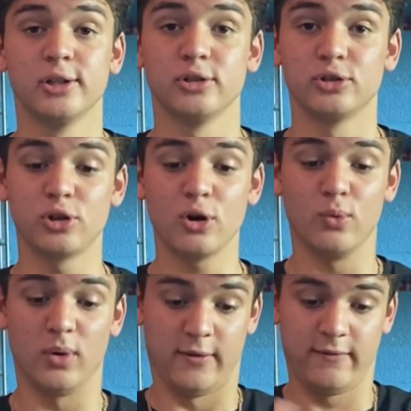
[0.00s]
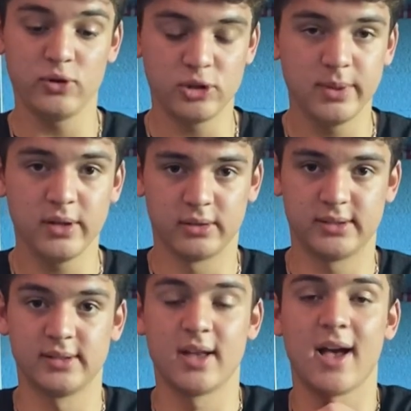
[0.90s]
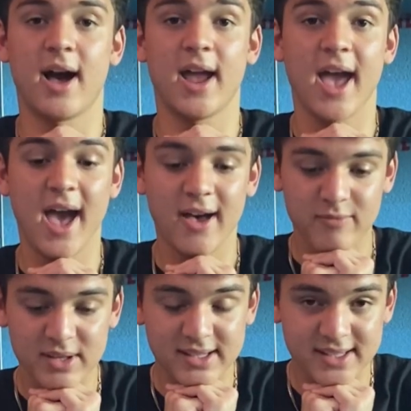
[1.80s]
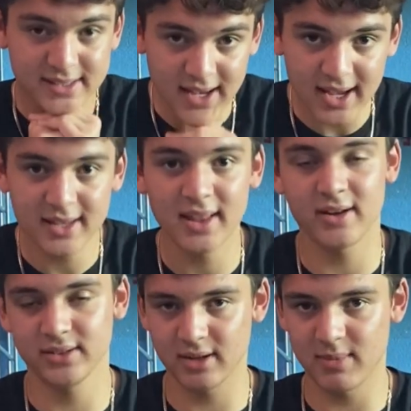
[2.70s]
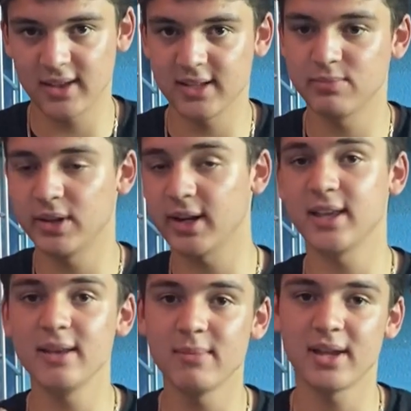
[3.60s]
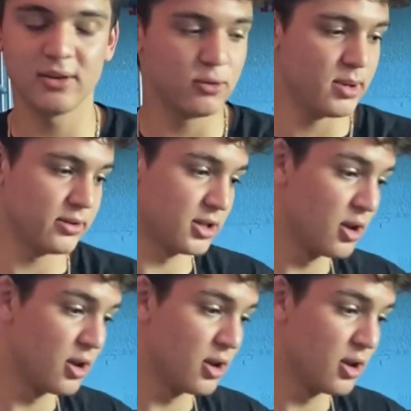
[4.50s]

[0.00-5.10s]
So, future builds. I have been saying that I was gonna make this, but I keep making new builds.